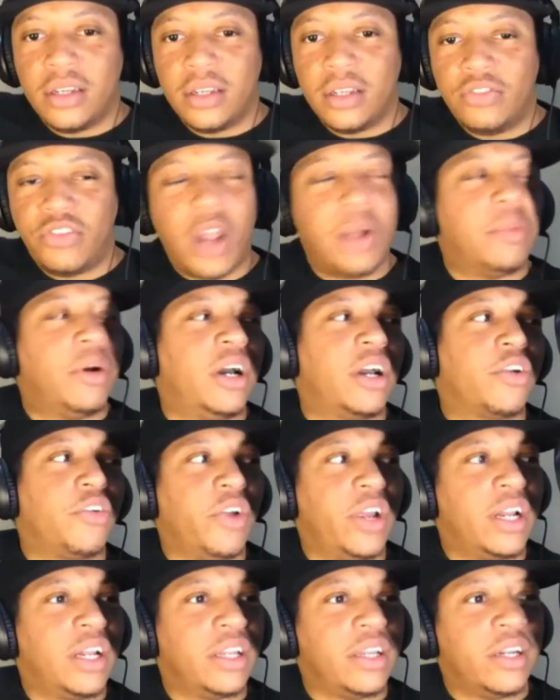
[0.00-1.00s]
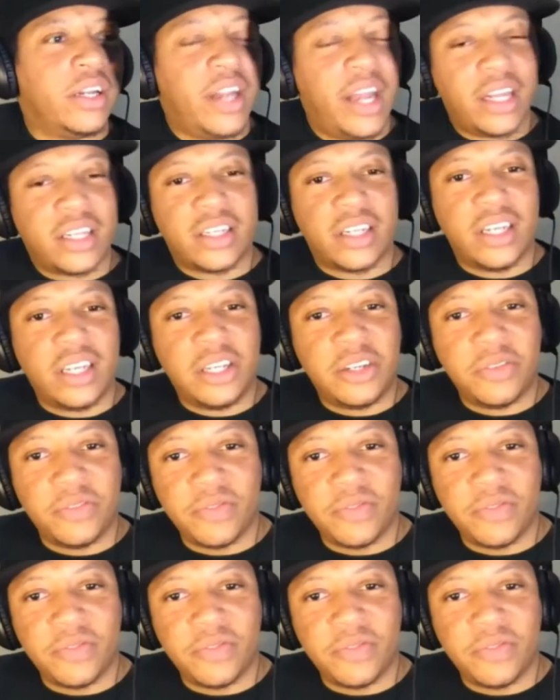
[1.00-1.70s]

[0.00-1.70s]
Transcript: Draymond Green leader that team.